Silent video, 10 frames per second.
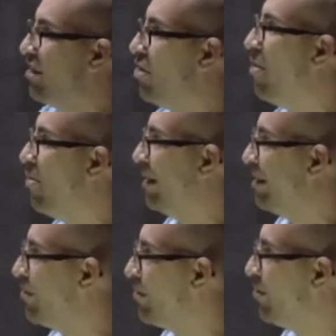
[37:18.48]
in the
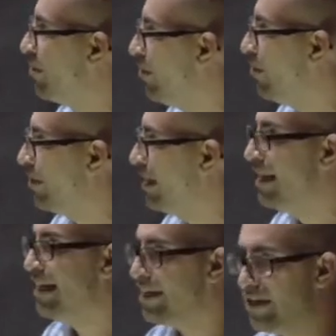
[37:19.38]
moment. You
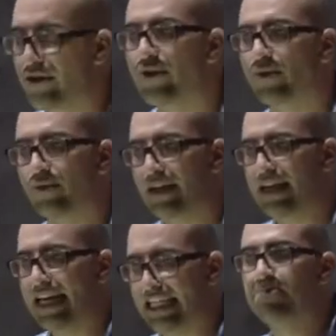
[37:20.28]
don't
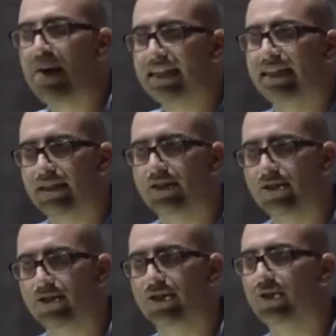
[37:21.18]
expect it
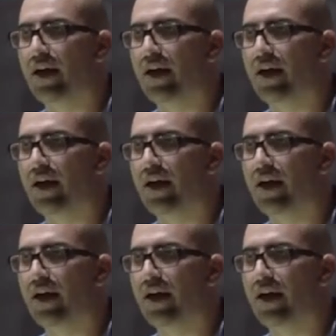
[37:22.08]
to